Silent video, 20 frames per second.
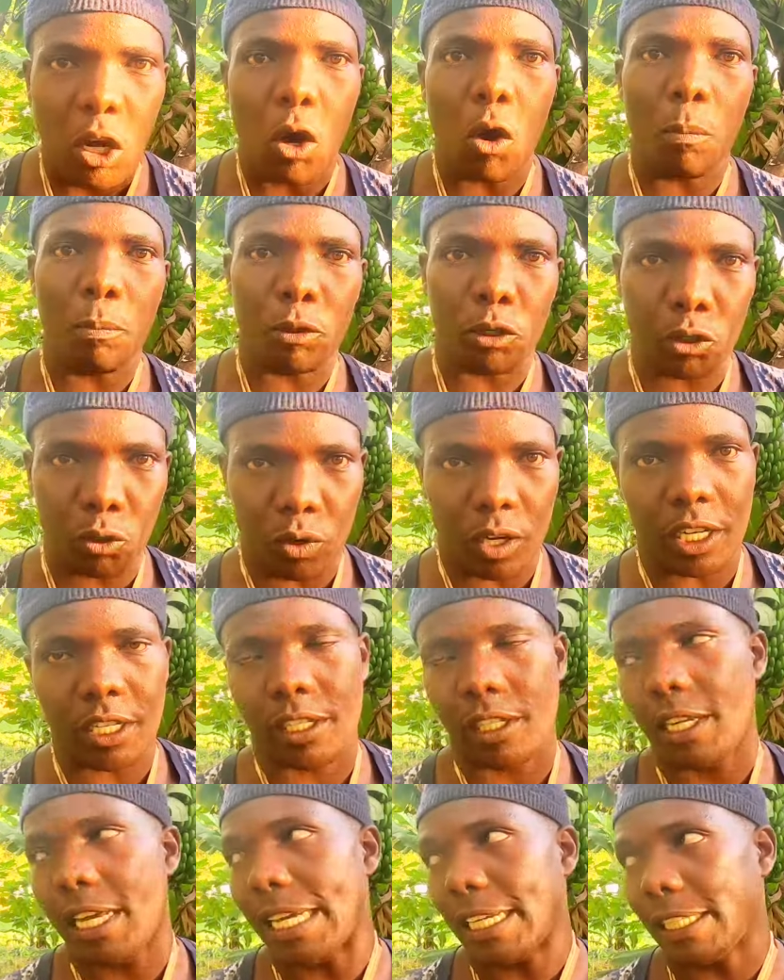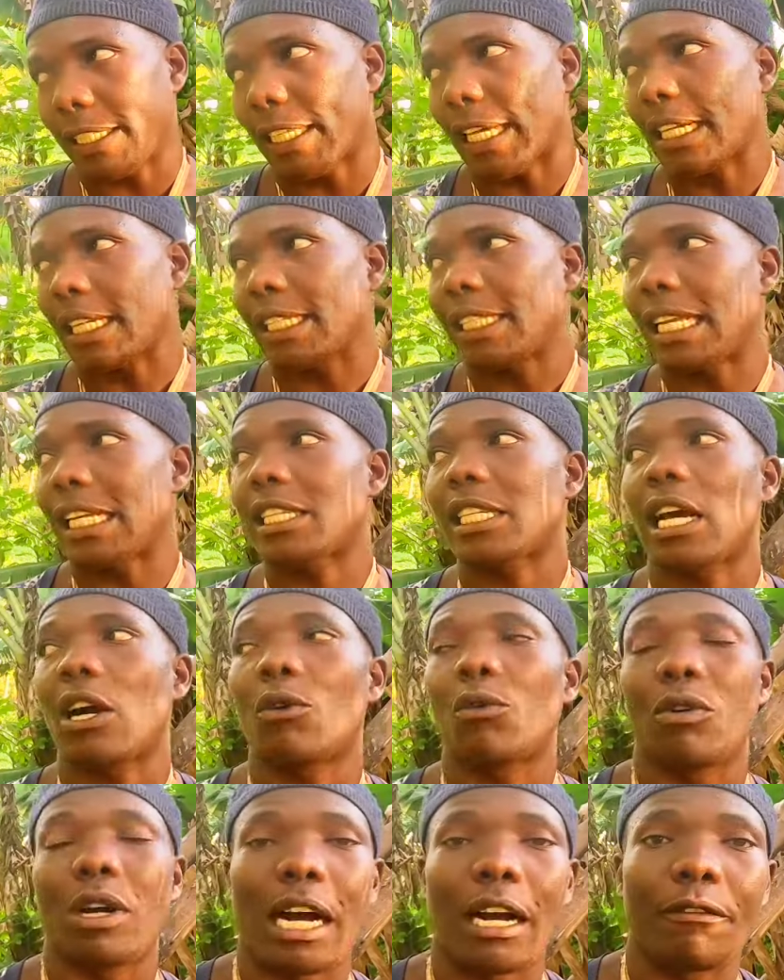opportunity exactly that's how
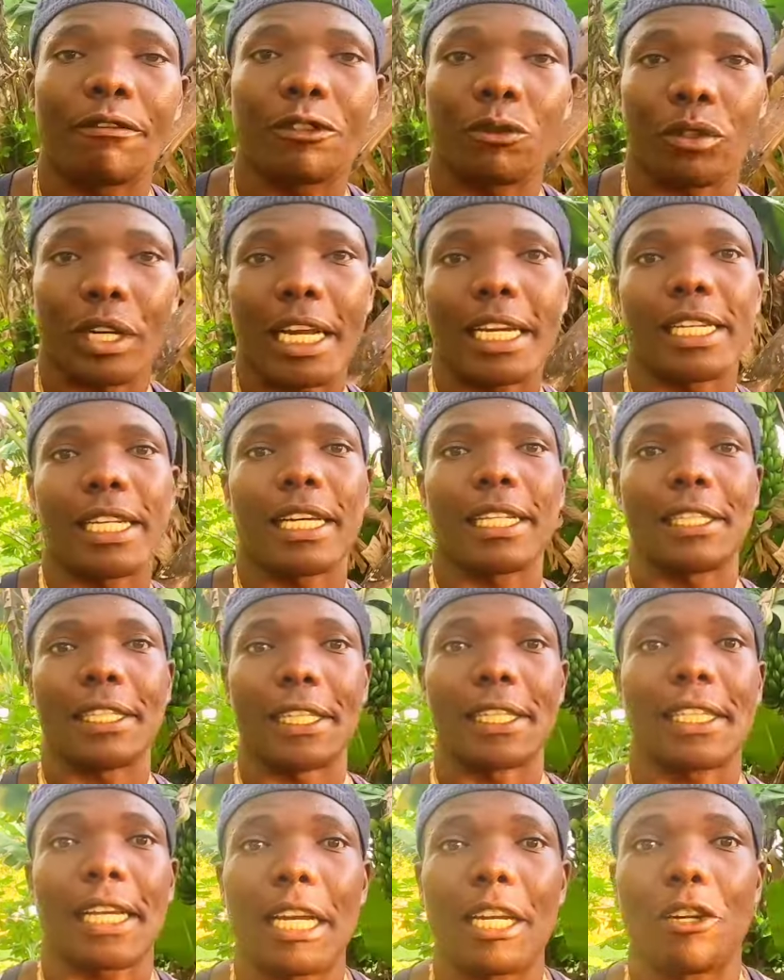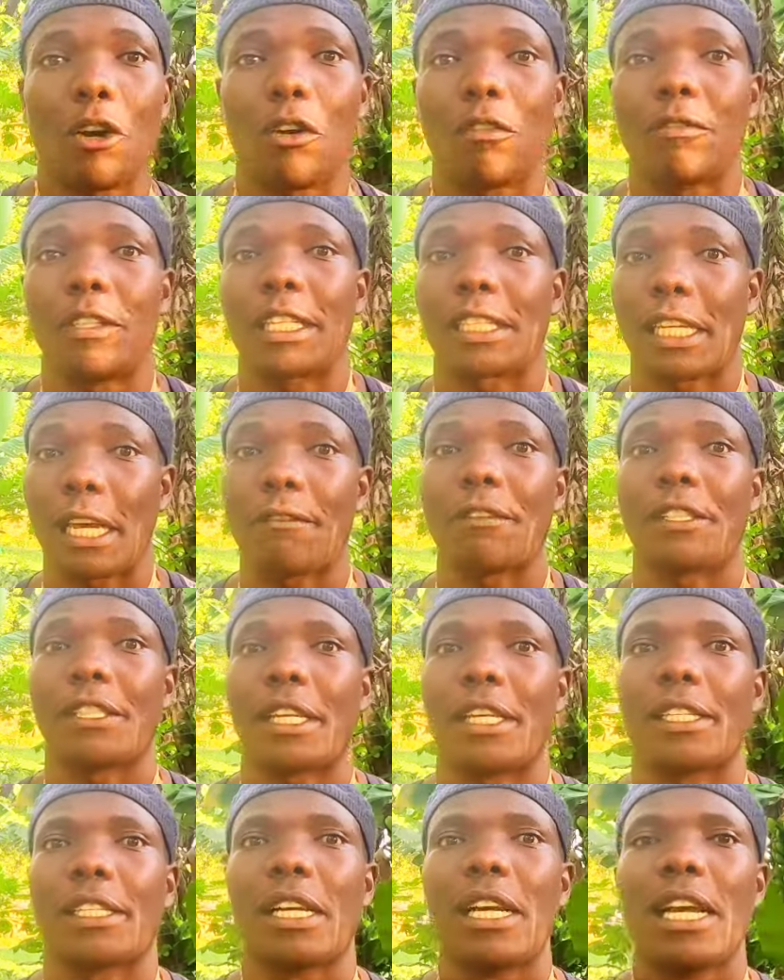we have to render this kind of the
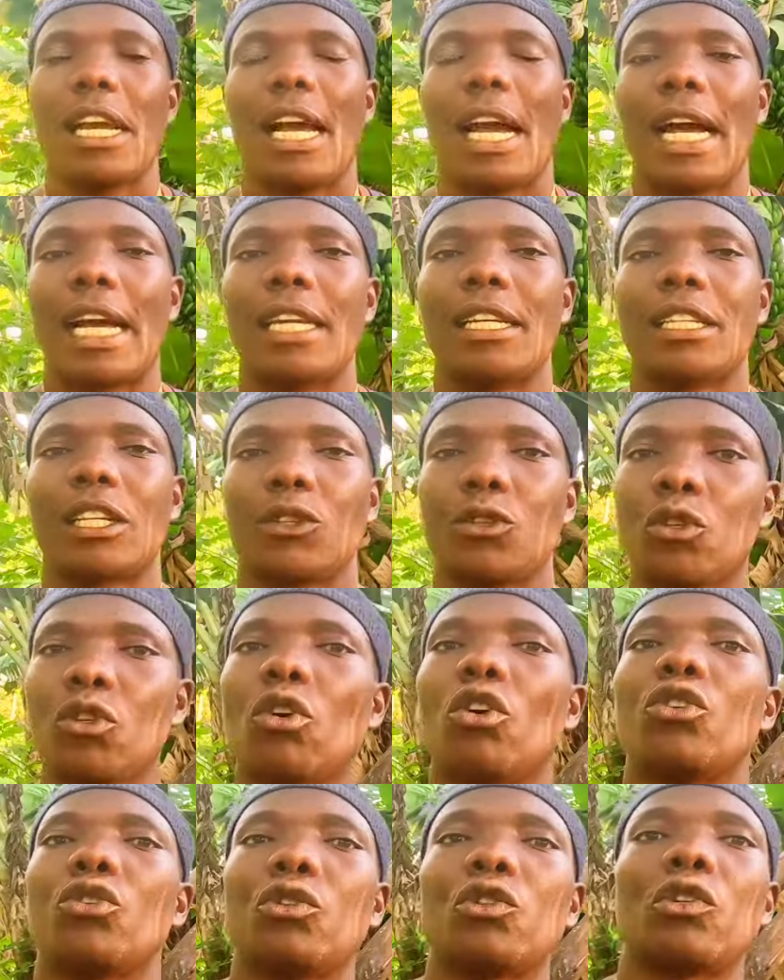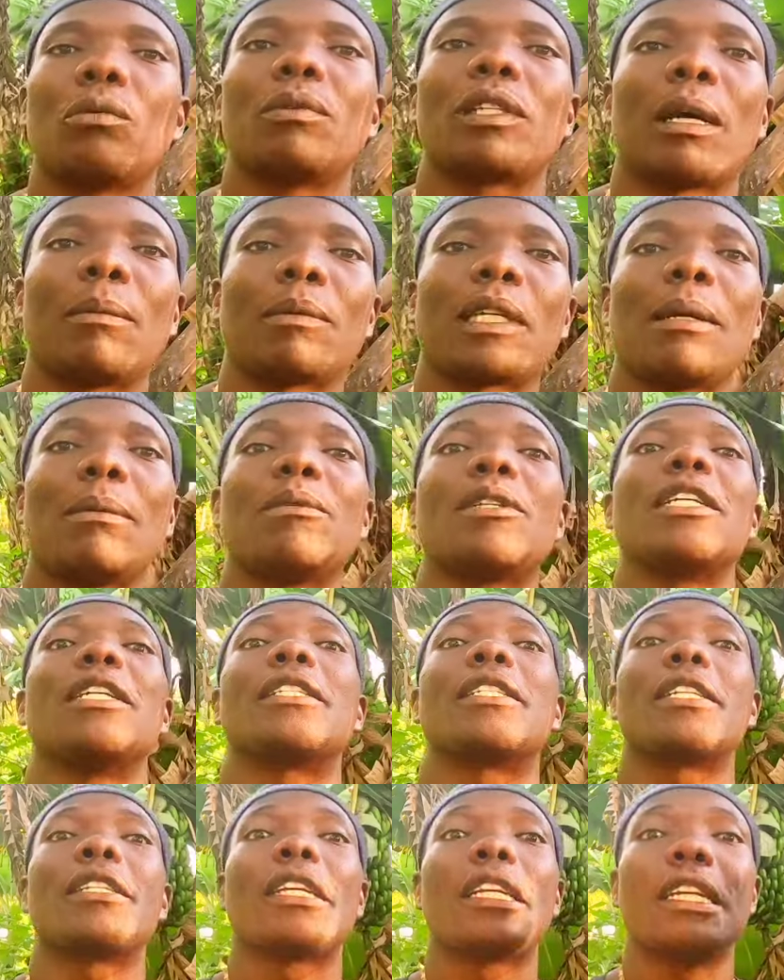services and you know youtube sometimes
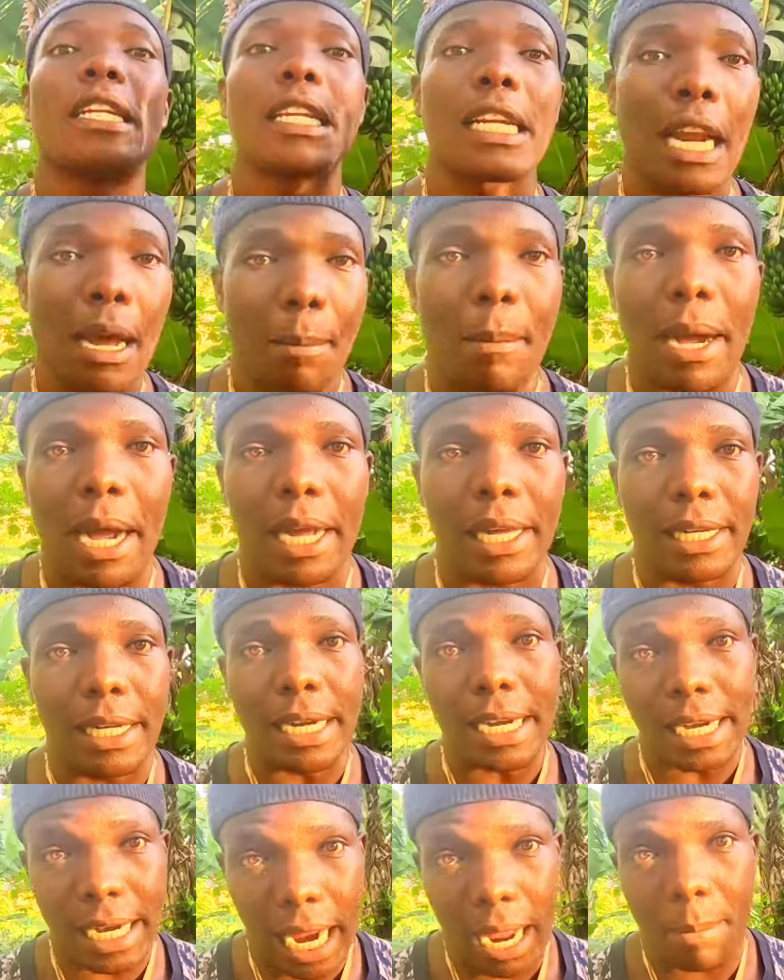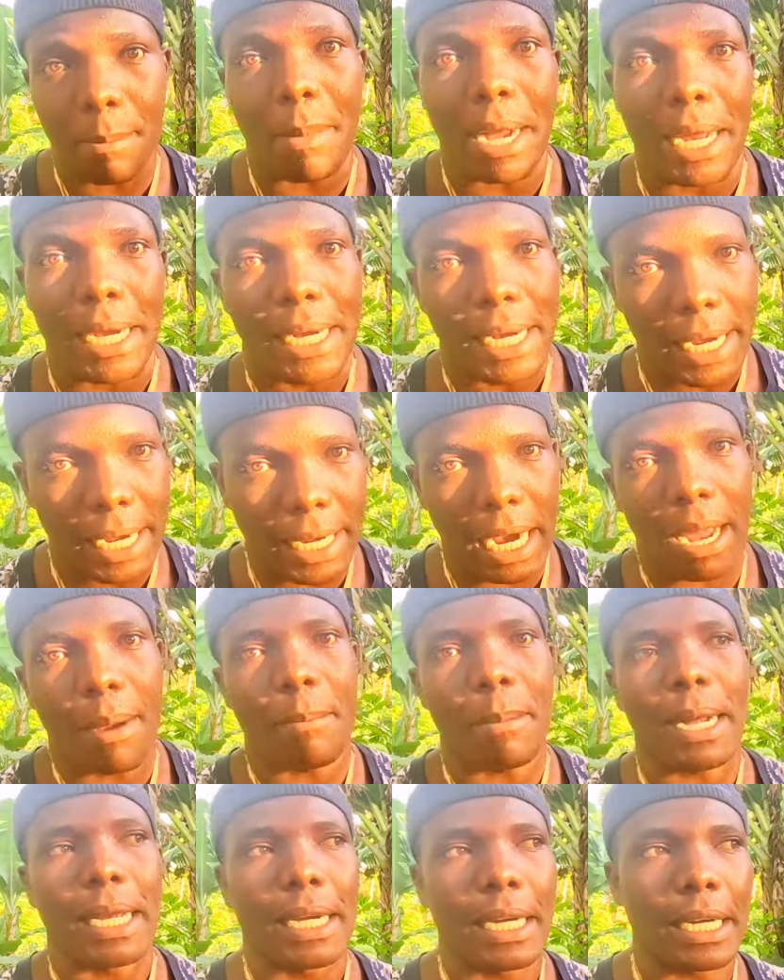it is a drama drama
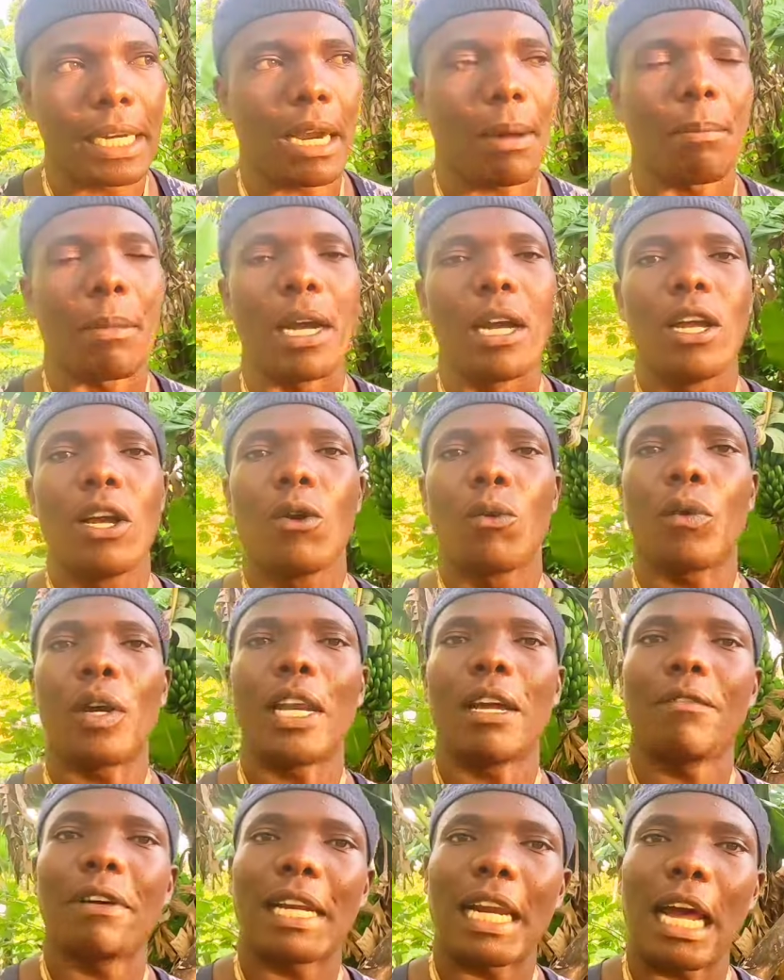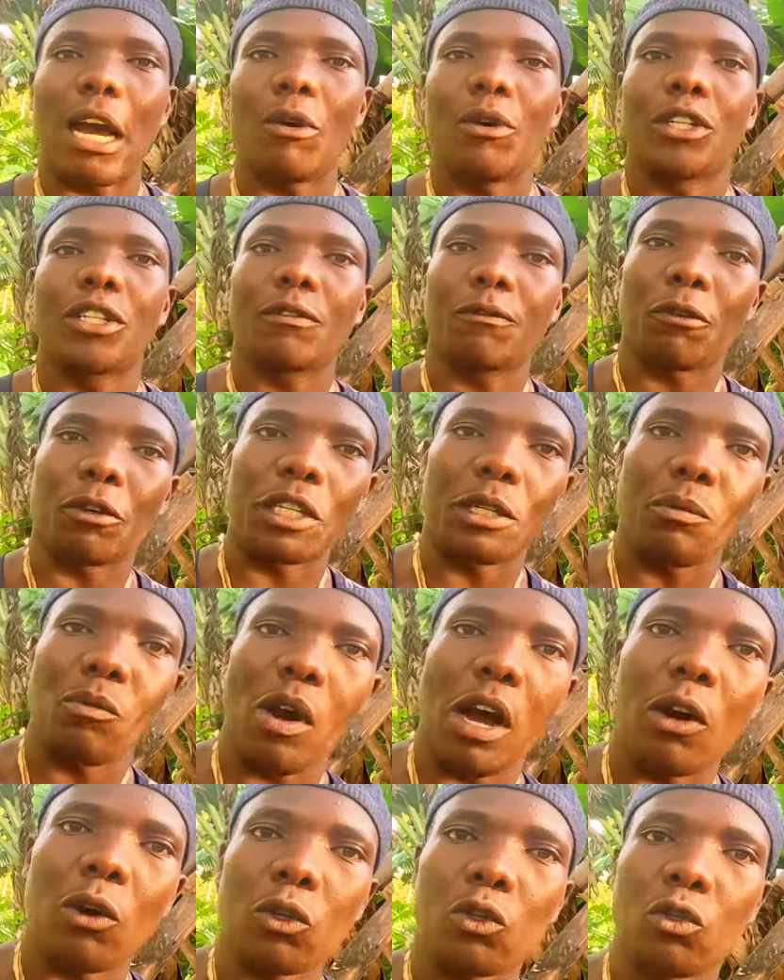drama drama whenever now it's for Dee
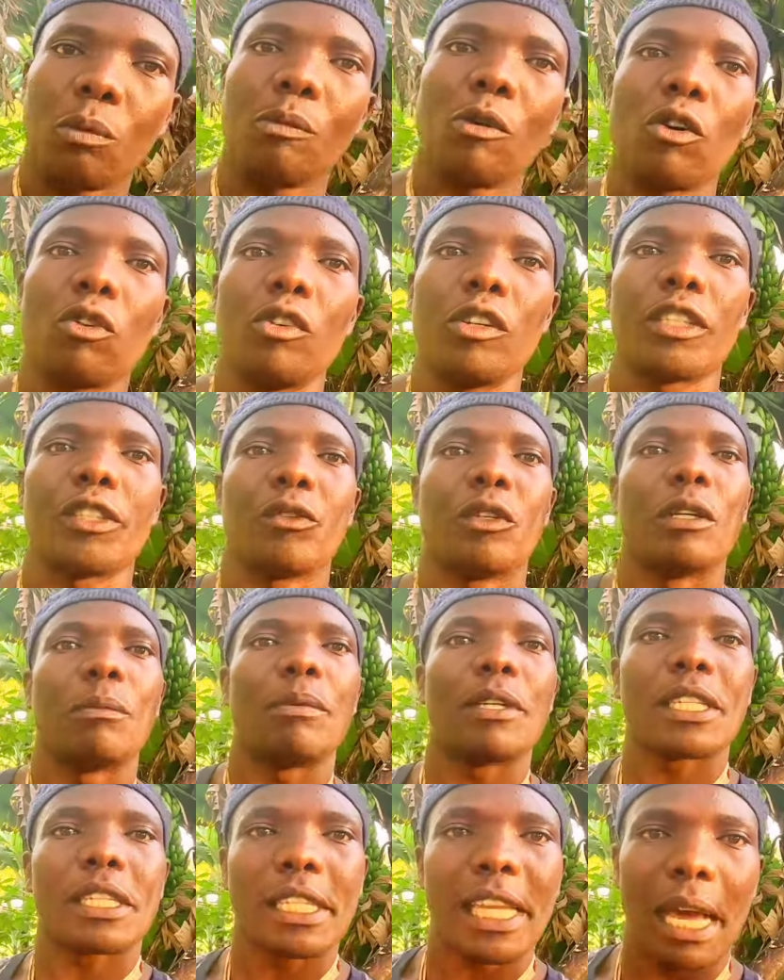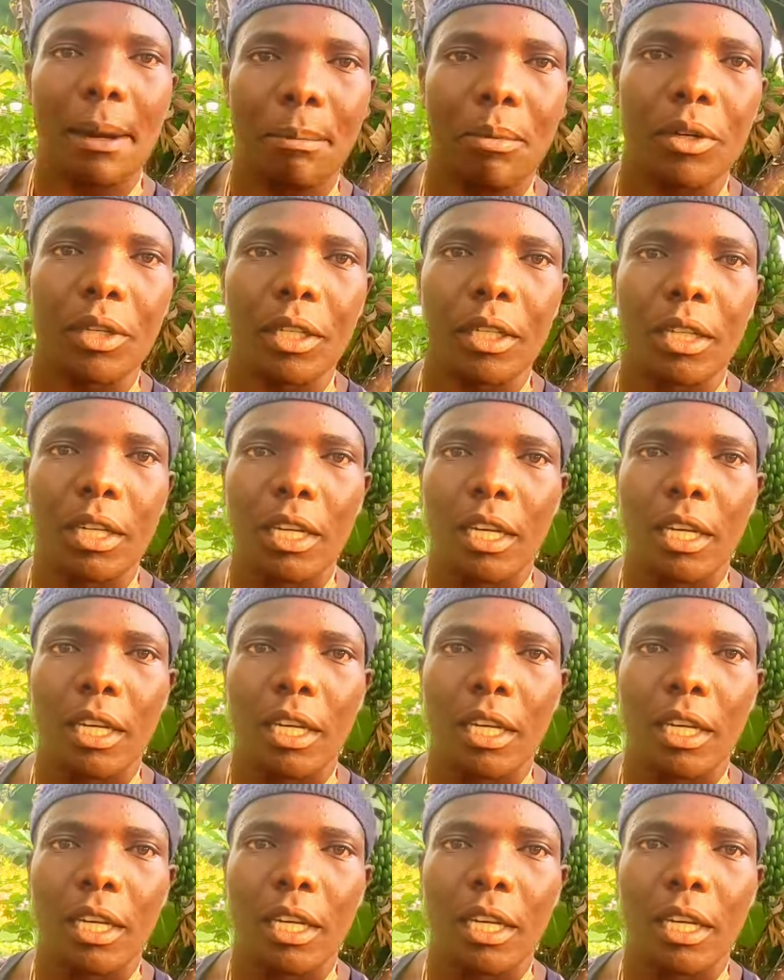Mwango tomorrow it will be somebody